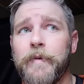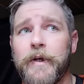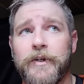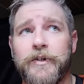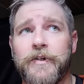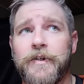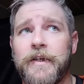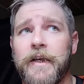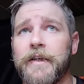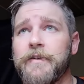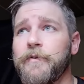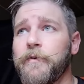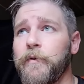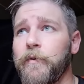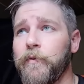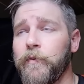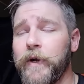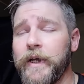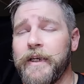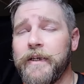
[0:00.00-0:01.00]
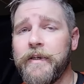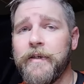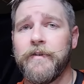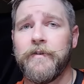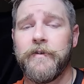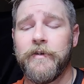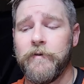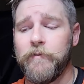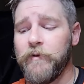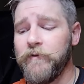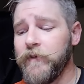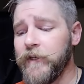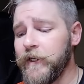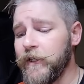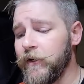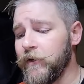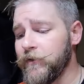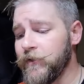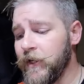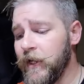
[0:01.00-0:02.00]
but she has great concealment
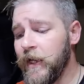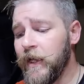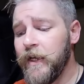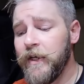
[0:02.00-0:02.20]
videos.